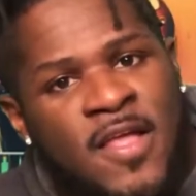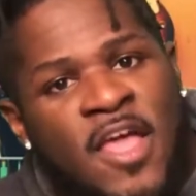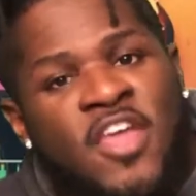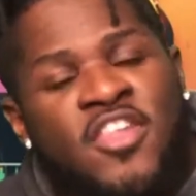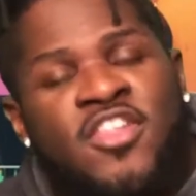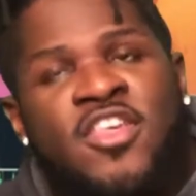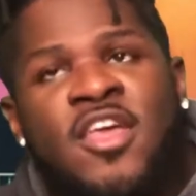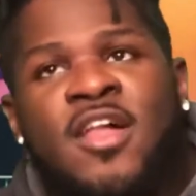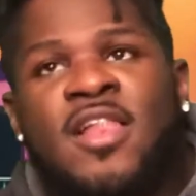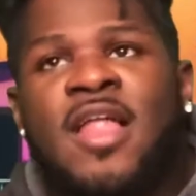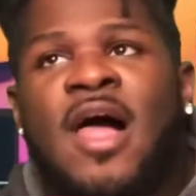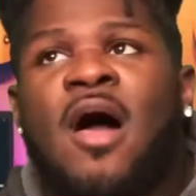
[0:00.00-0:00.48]

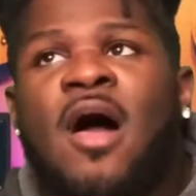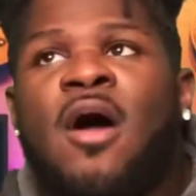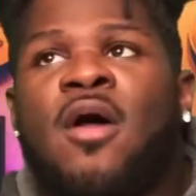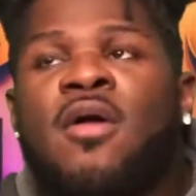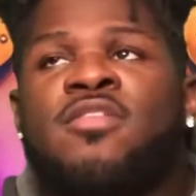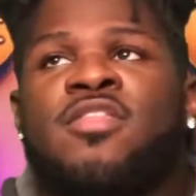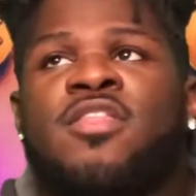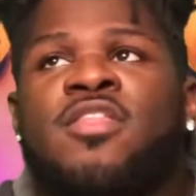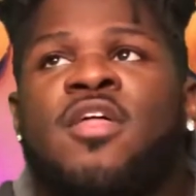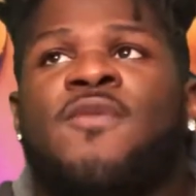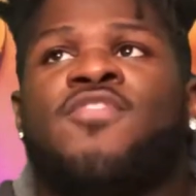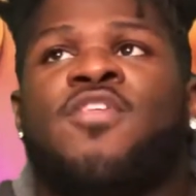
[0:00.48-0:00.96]
She allowed
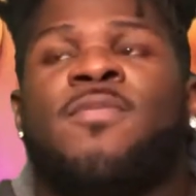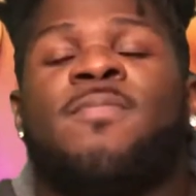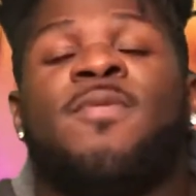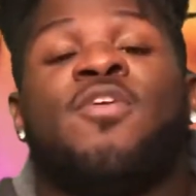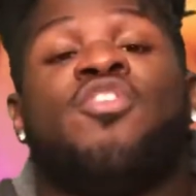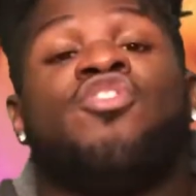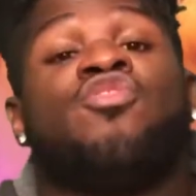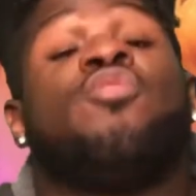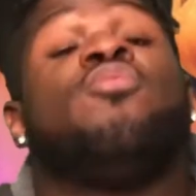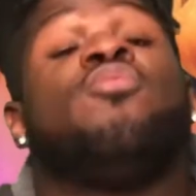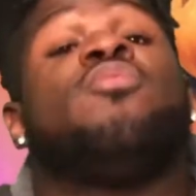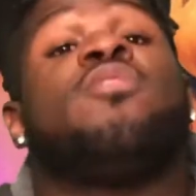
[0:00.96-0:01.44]
herself to be
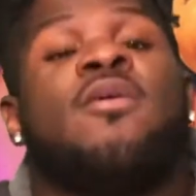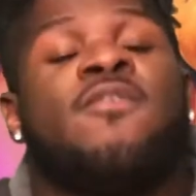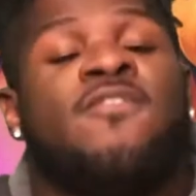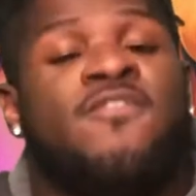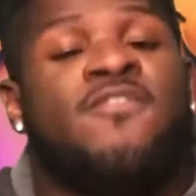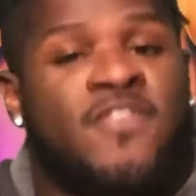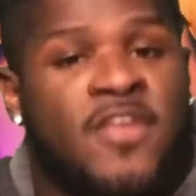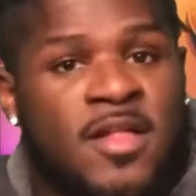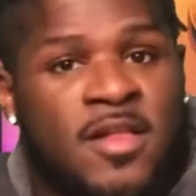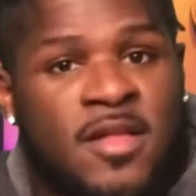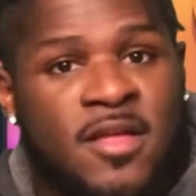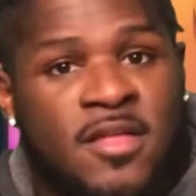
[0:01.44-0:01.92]
true to her
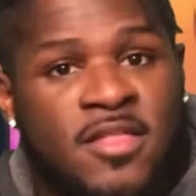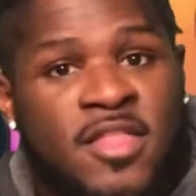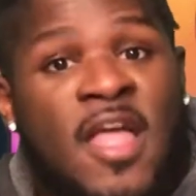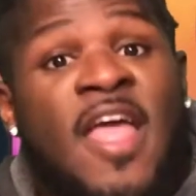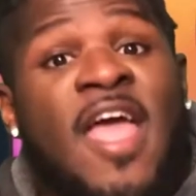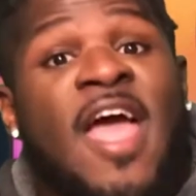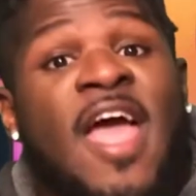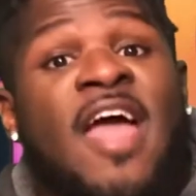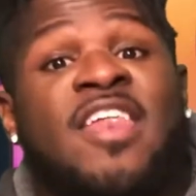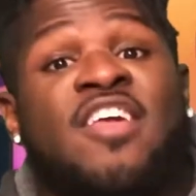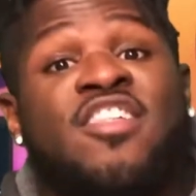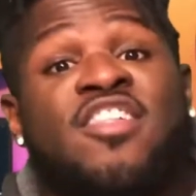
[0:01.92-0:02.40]
feelings,
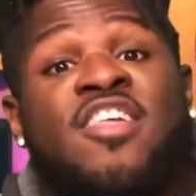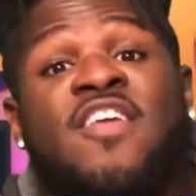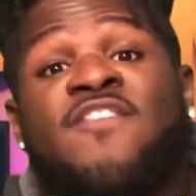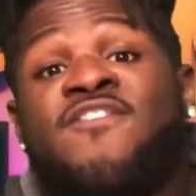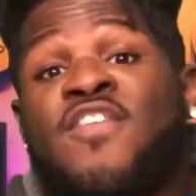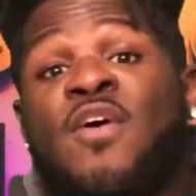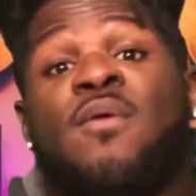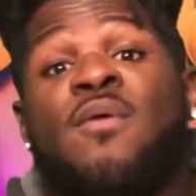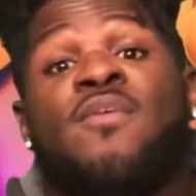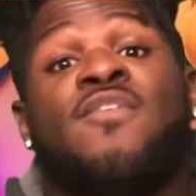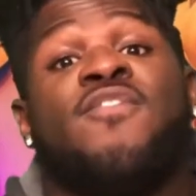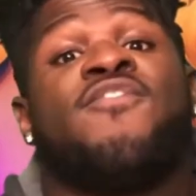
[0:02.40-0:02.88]
and that she
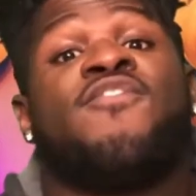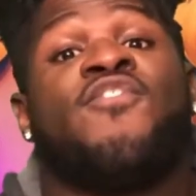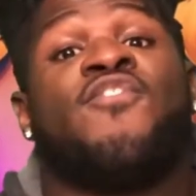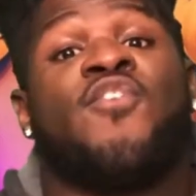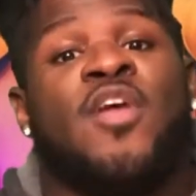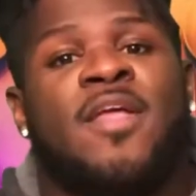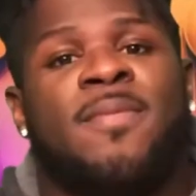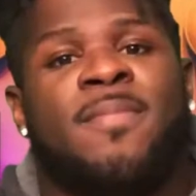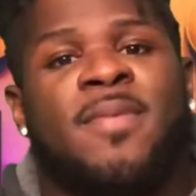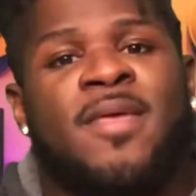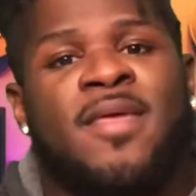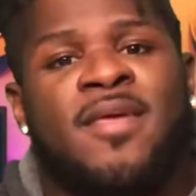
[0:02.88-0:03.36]
feels
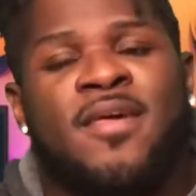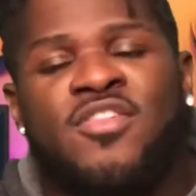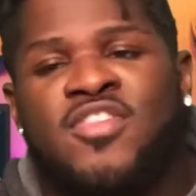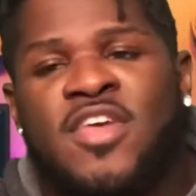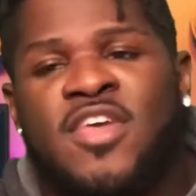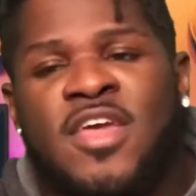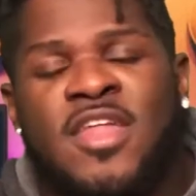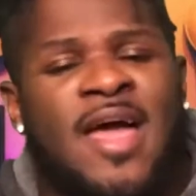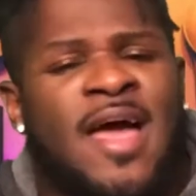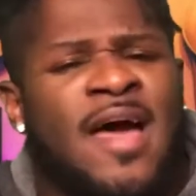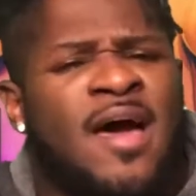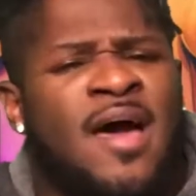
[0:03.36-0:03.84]
free because
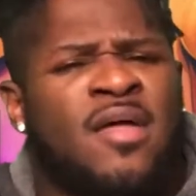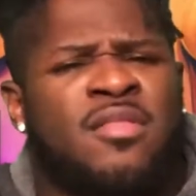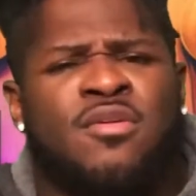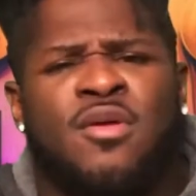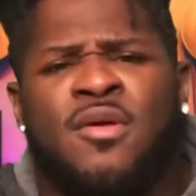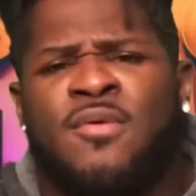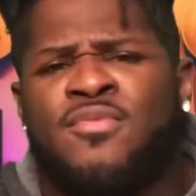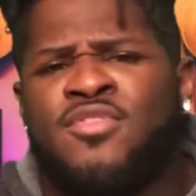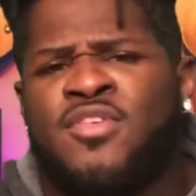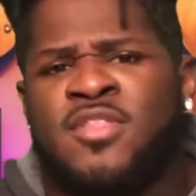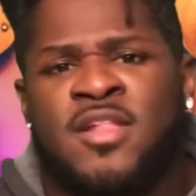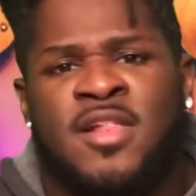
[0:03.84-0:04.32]
Jada asked
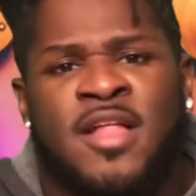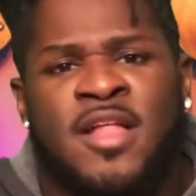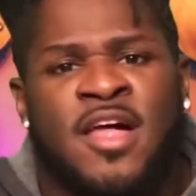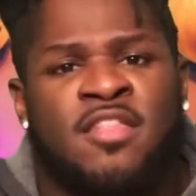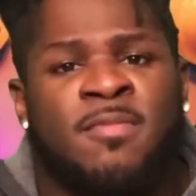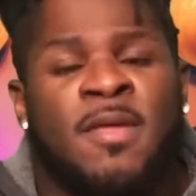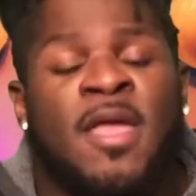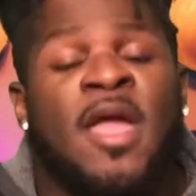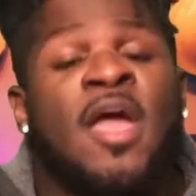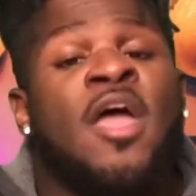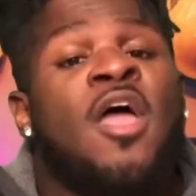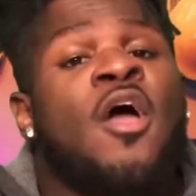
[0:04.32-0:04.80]
her if she's a
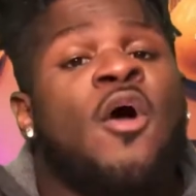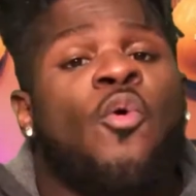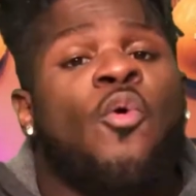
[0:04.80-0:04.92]
lesbian.